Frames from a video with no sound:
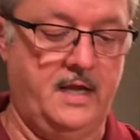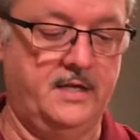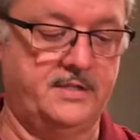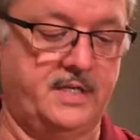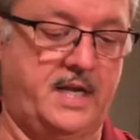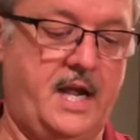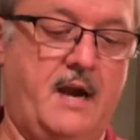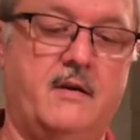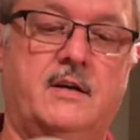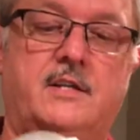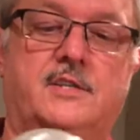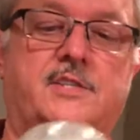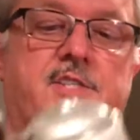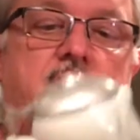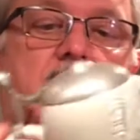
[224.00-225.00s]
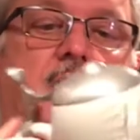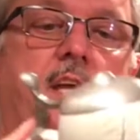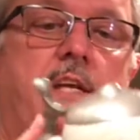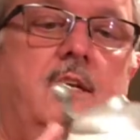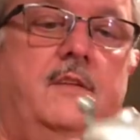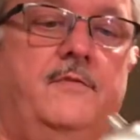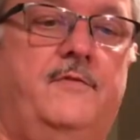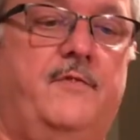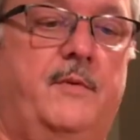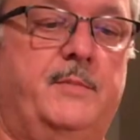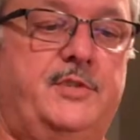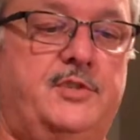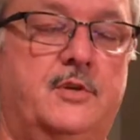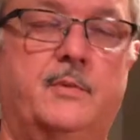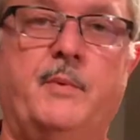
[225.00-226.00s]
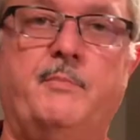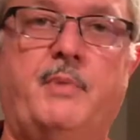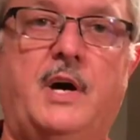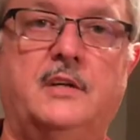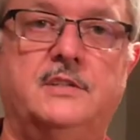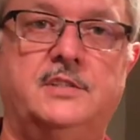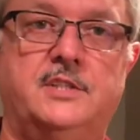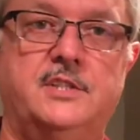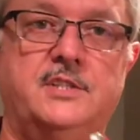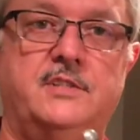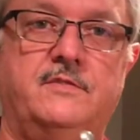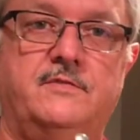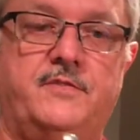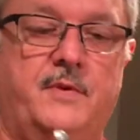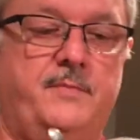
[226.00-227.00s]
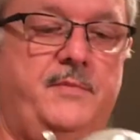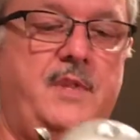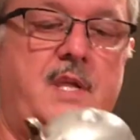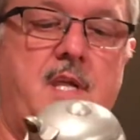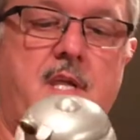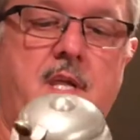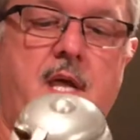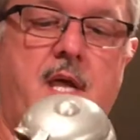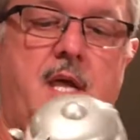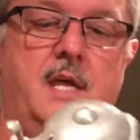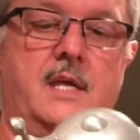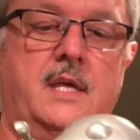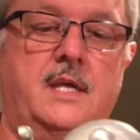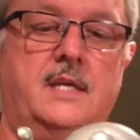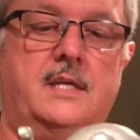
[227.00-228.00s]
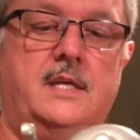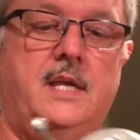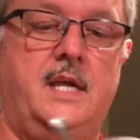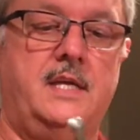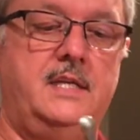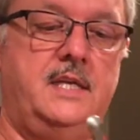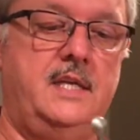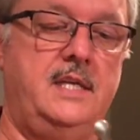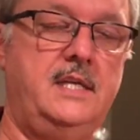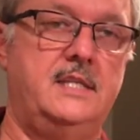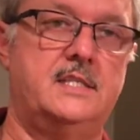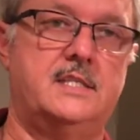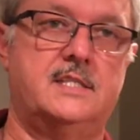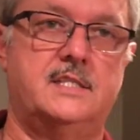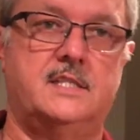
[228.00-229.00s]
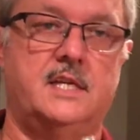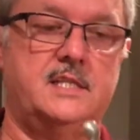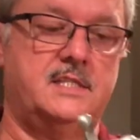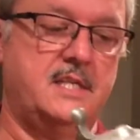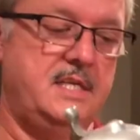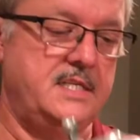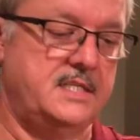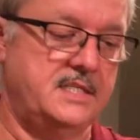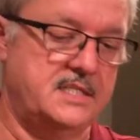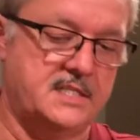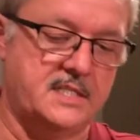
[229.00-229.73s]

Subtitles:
Here's a character stein from a German politician from the 1960s and